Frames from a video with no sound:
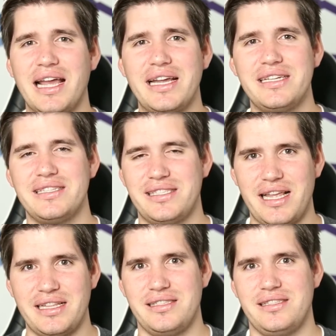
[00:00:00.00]

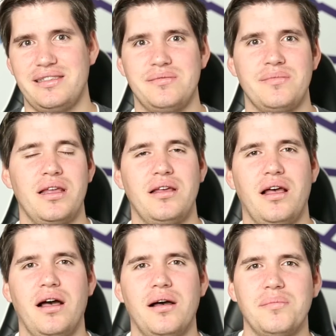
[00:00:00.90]
cents.
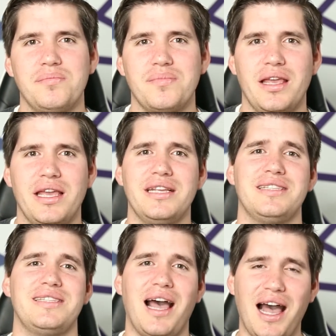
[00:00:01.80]
It is
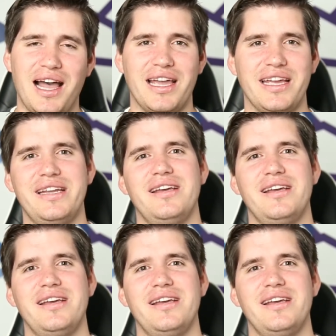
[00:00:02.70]
tied